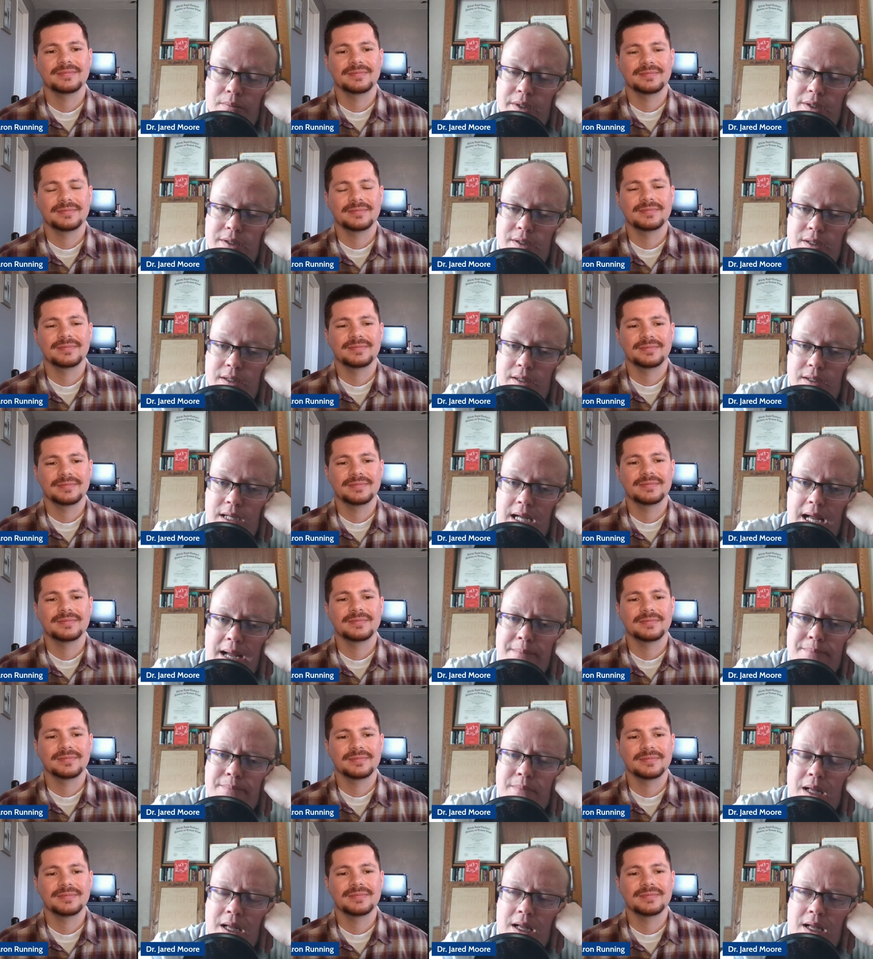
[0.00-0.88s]
Speaker 1: But uh,
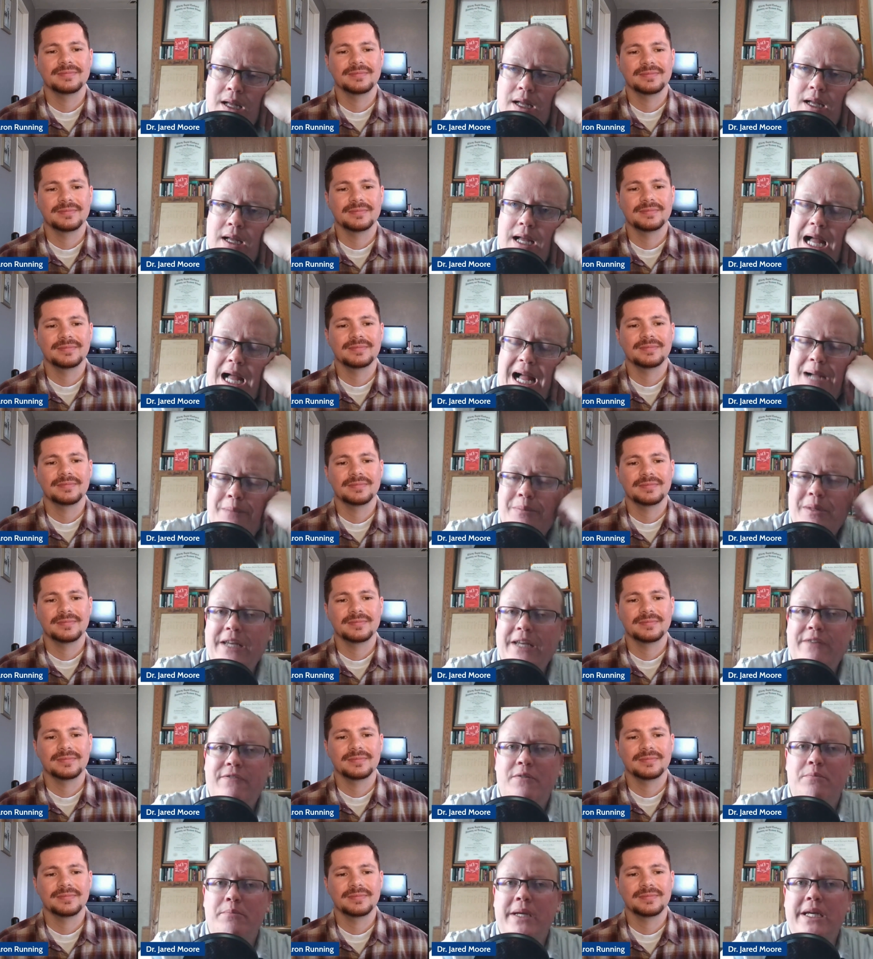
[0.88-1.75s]
I'm I
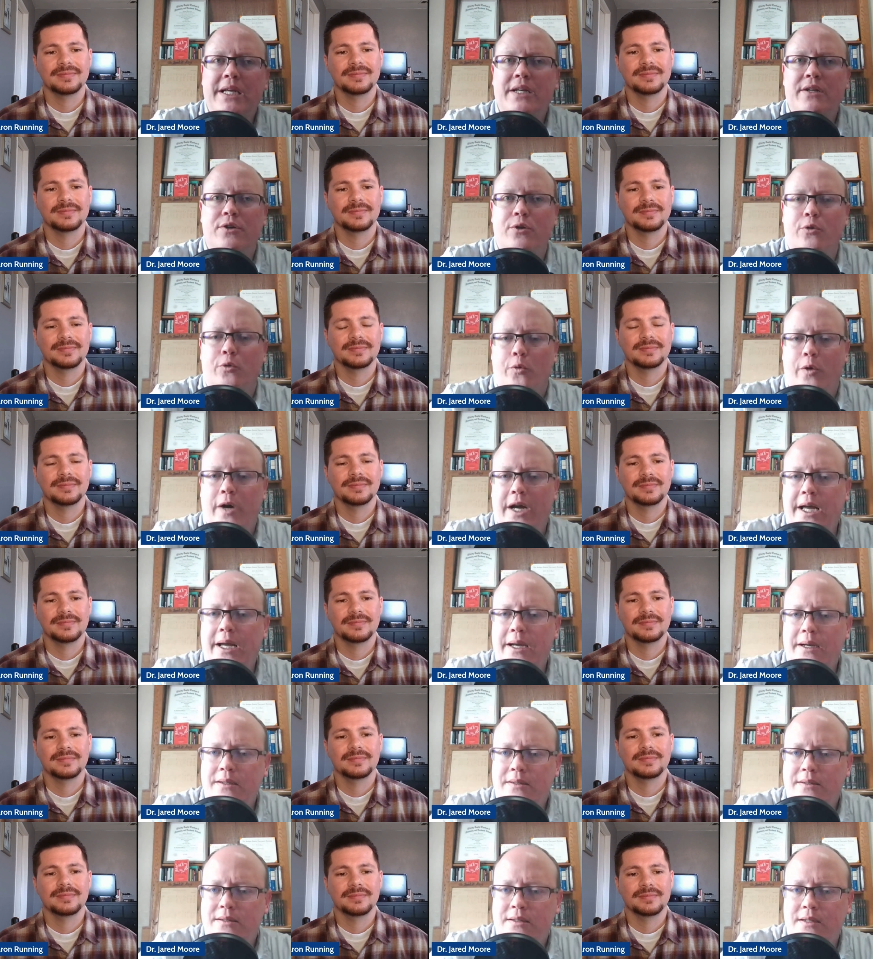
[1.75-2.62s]
believe in being
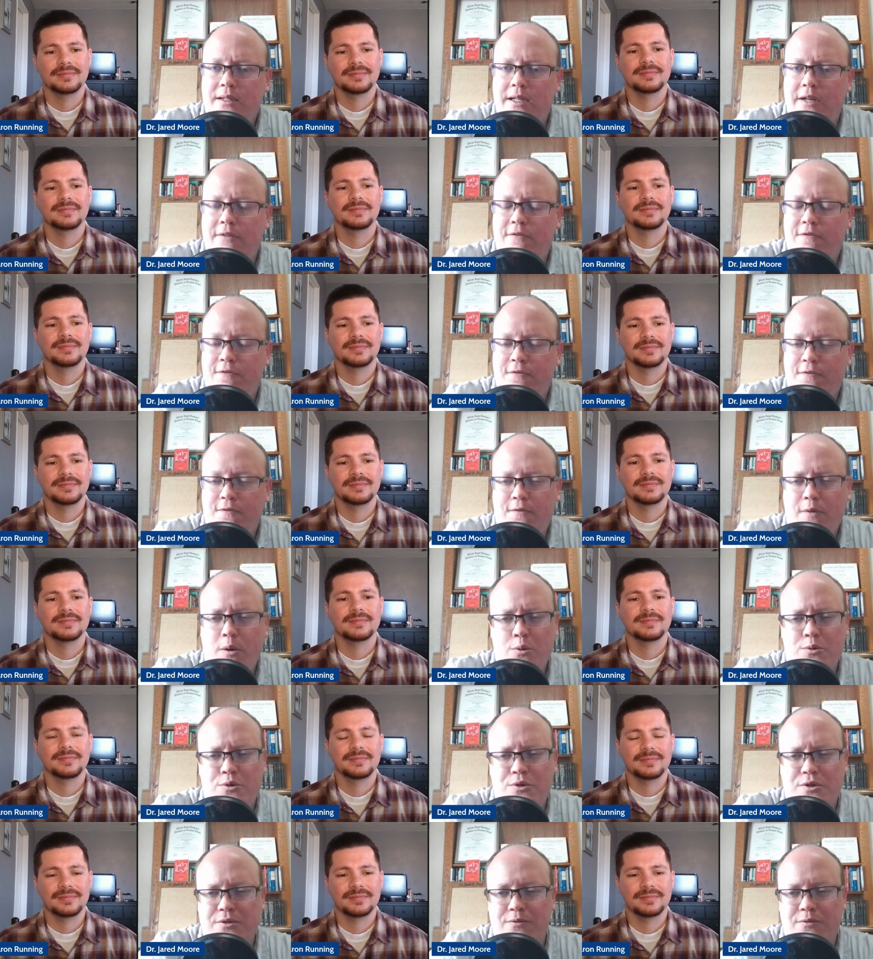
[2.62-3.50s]
direct, and
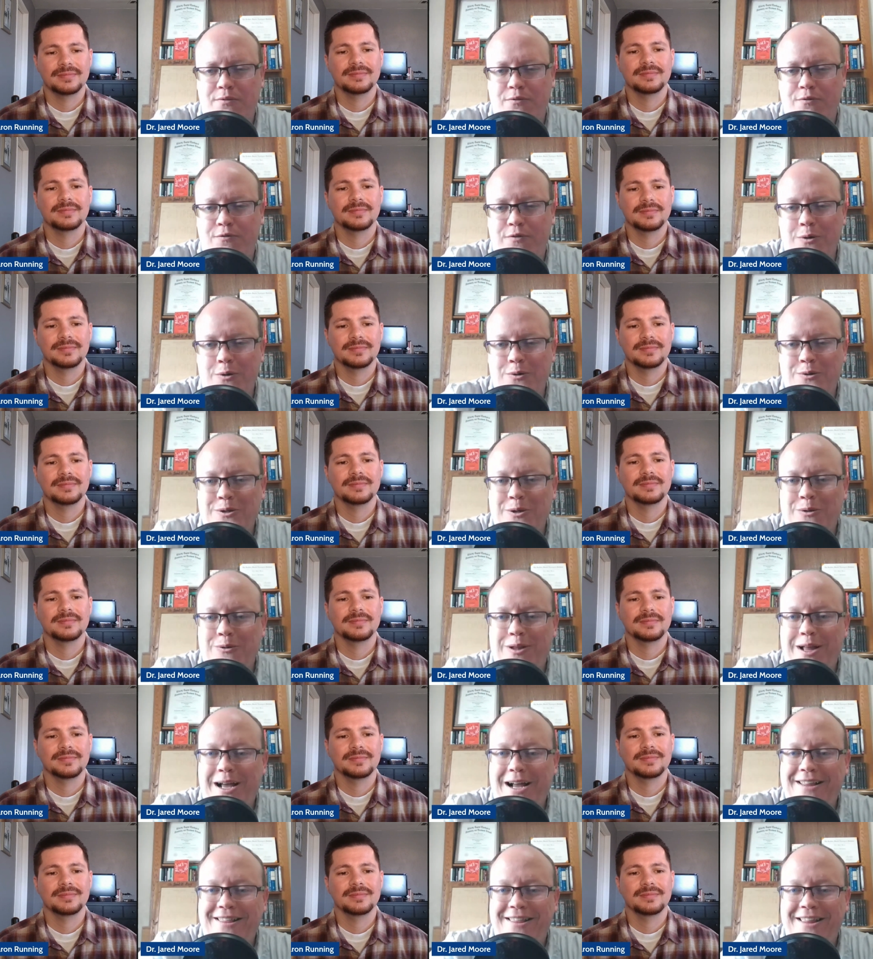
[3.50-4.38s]
folks folks
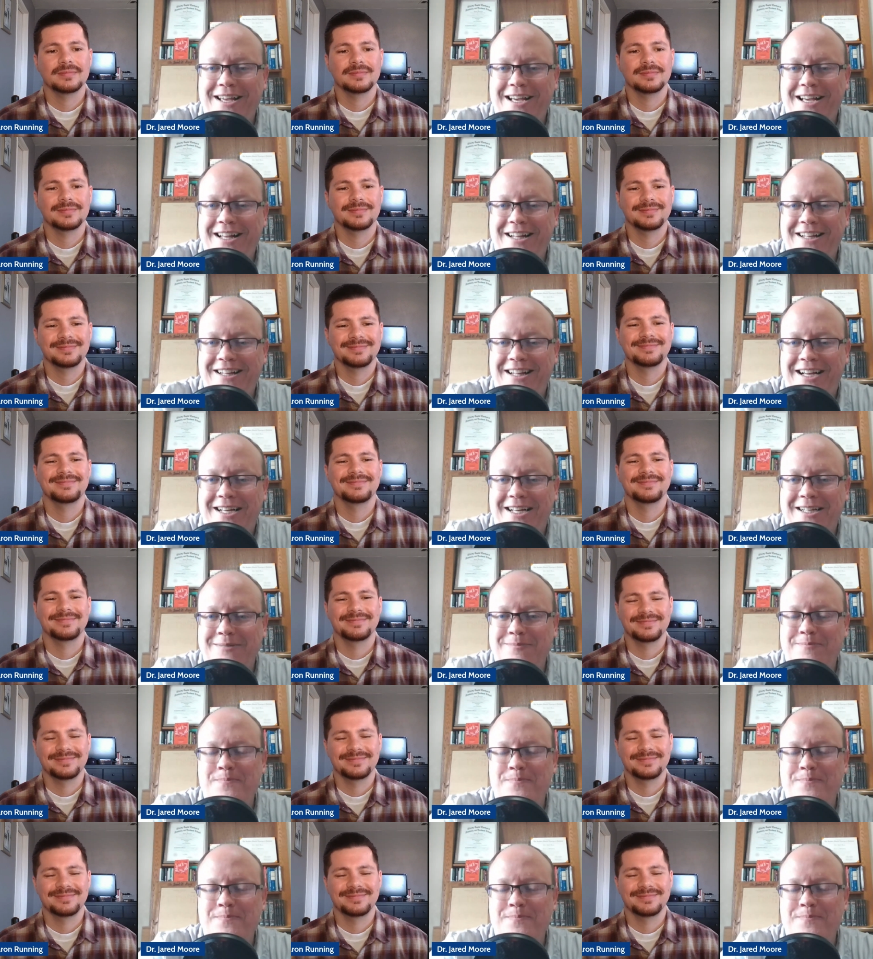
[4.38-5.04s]
don't like that. Like